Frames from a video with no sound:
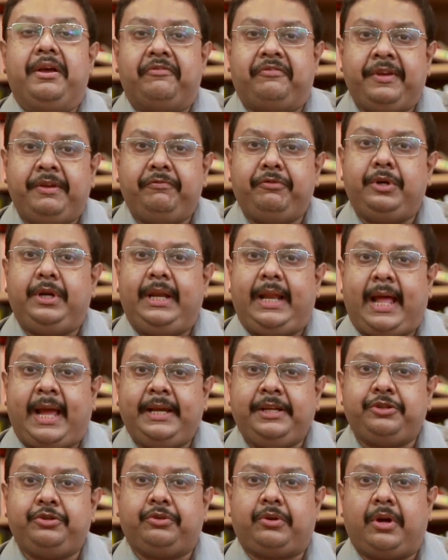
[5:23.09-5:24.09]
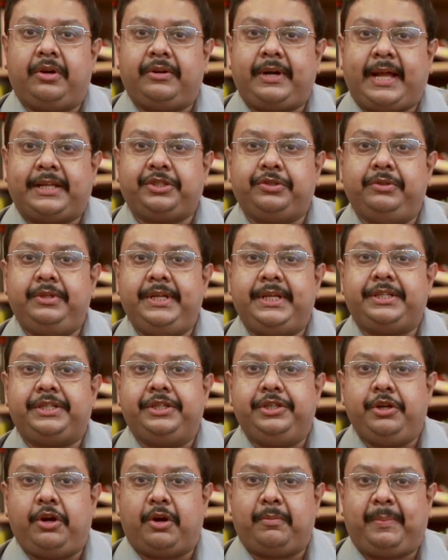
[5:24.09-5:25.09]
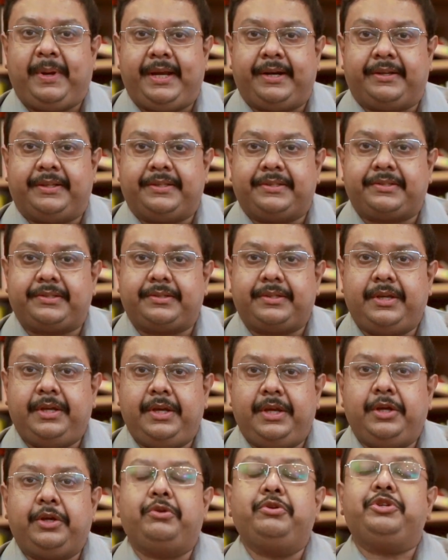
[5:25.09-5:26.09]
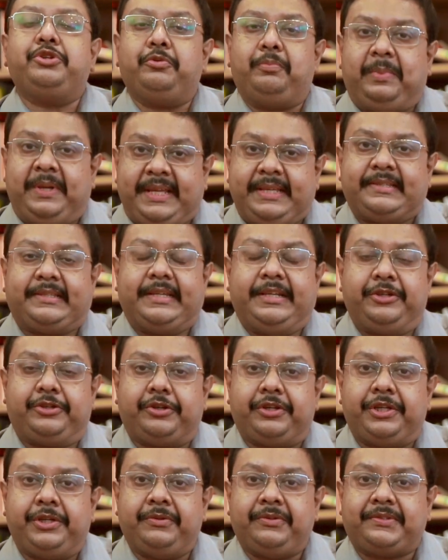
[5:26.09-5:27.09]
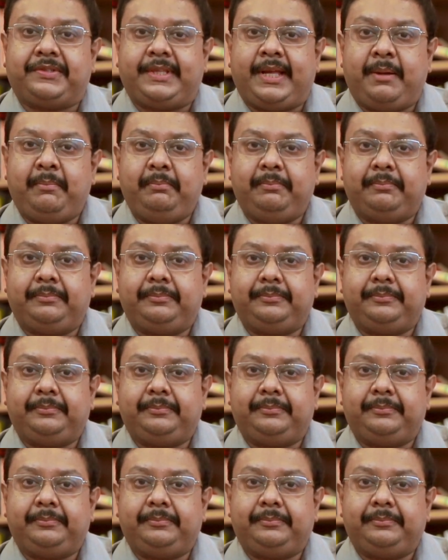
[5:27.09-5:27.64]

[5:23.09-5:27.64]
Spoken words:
We would like to congratulate your parents. Could you please introduce them?